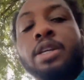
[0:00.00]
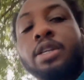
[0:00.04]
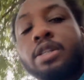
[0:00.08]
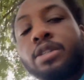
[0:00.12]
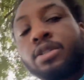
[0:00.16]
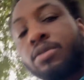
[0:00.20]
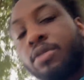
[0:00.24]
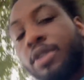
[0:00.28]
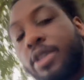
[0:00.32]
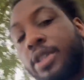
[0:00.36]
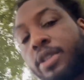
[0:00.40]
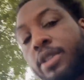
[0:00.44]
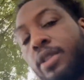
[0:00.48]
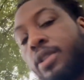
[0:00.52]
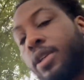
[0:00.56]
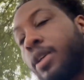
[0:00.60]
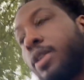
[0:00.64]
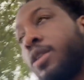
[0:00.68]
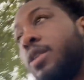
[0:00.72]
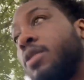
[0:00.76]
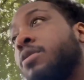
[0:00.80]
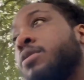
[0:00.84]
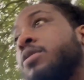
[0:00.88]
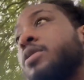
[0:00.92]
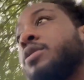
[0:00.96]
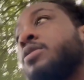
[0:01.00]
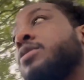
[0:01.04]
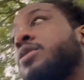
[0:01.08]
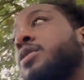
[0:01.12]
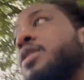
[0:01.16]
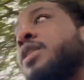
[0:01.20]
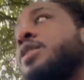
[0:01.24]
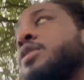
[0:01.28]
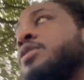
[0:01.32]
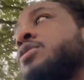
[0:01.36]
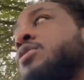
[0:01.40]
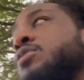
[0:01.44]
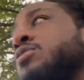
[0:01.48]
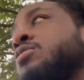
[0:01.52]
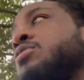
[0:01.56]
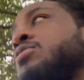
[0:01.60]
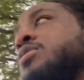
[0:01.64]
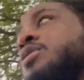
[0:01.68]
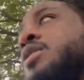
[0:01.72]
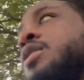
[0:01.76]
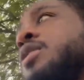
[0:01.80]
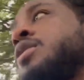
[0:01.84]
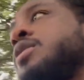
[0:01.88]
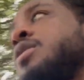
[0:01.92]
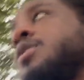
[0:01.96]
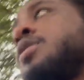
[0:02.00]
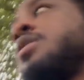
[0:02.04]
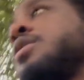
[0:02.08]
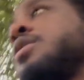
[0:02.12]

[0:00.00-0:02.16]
interesting day. Today Tuesday.